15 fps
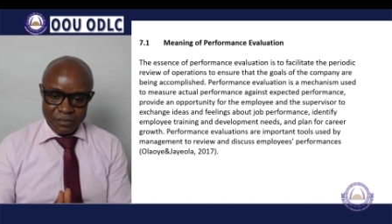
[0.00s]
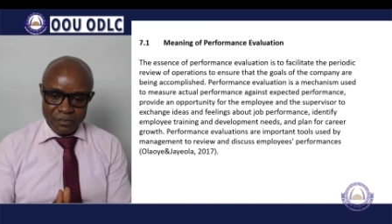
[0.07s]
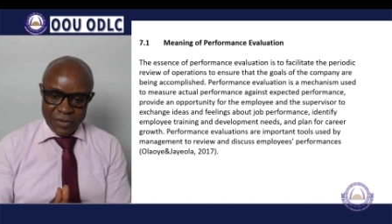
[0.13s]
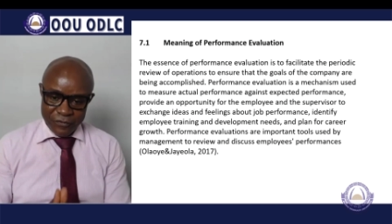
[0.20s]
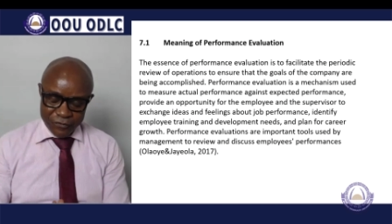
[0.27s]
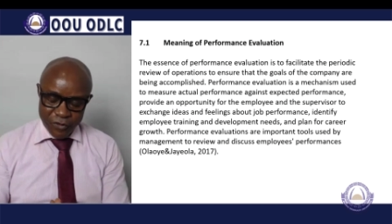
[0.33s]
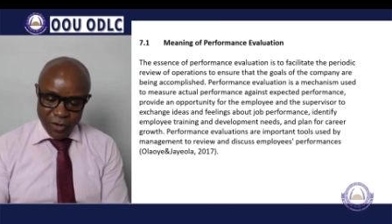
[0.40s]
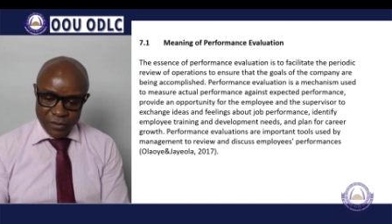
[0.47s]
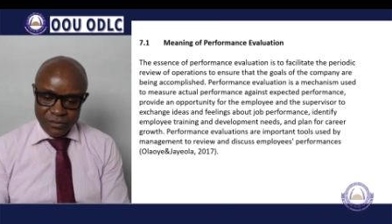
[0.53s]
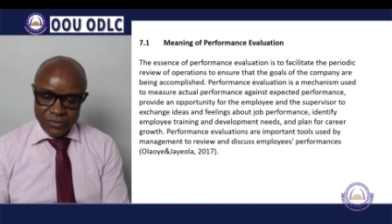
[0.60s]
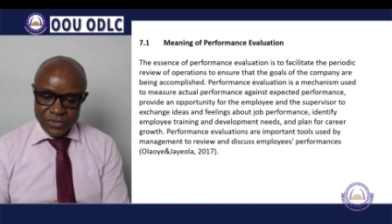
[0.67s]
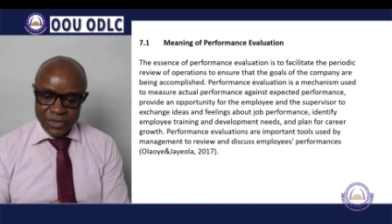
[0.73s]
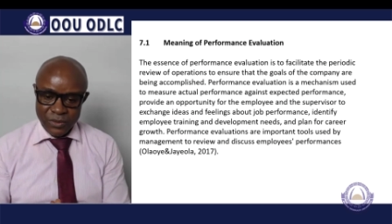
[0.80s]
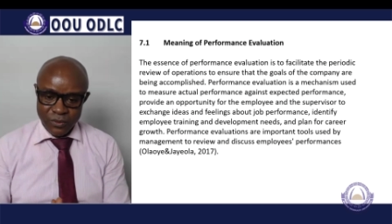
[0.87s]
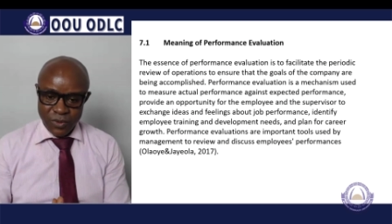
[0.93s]

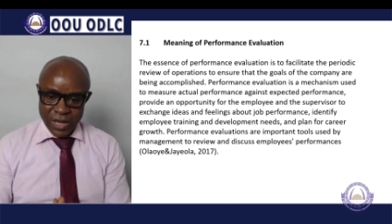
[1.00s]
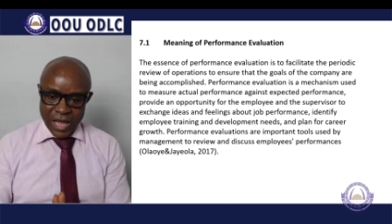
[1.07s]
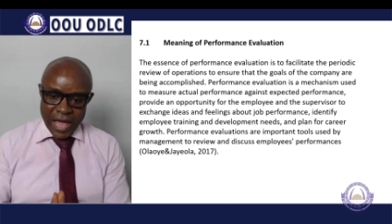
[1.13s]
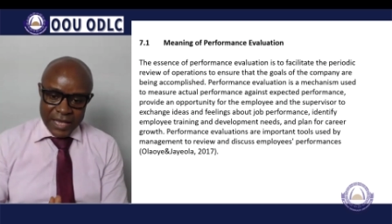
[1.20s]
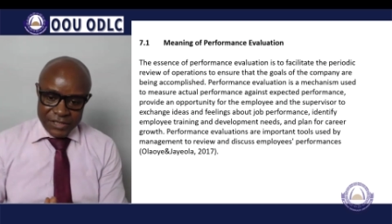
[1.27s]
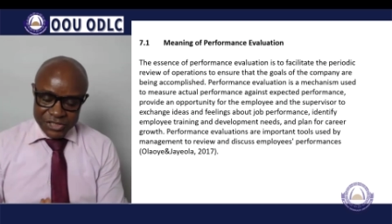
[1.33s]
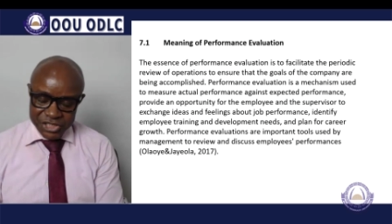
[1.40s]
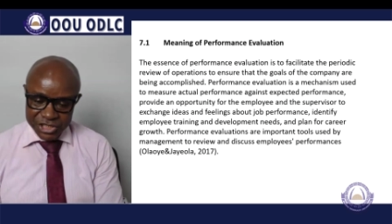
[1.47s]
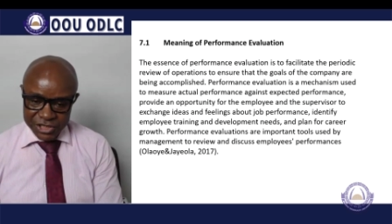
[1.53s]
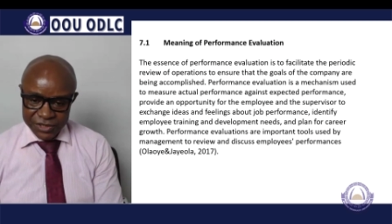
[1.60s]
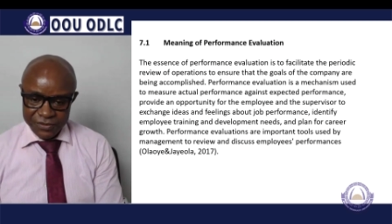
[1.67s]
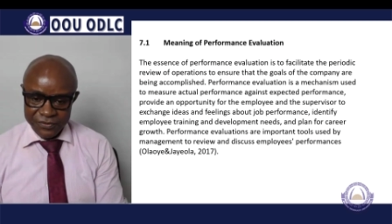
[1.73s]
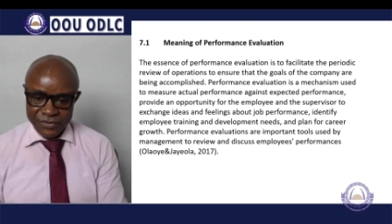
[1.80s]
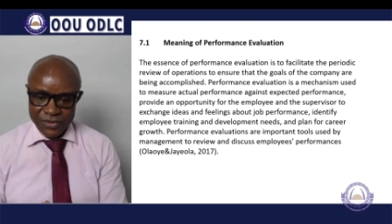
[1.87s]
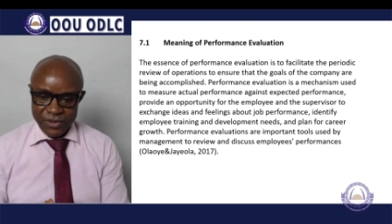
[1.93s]
performed, were
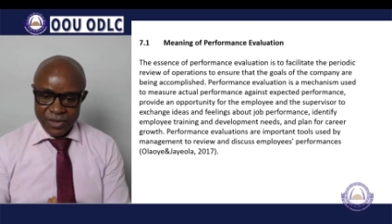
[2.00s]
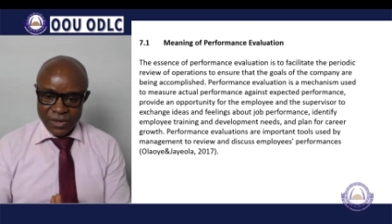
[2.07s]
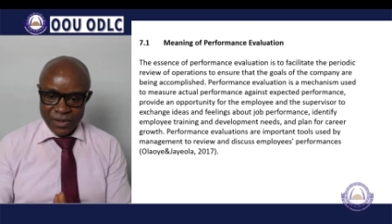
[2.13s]
achieved